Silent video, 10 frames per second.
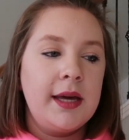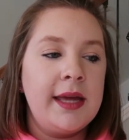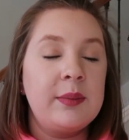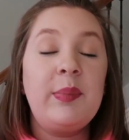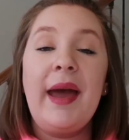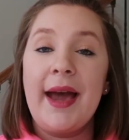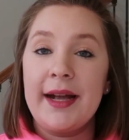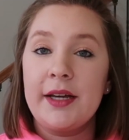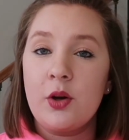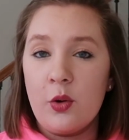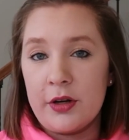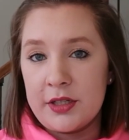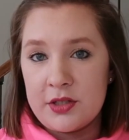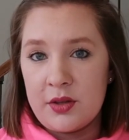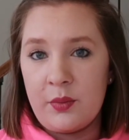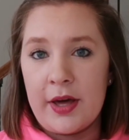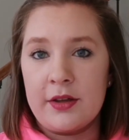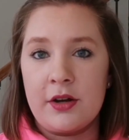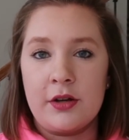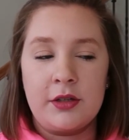and pack according to the
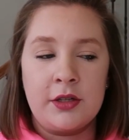weather.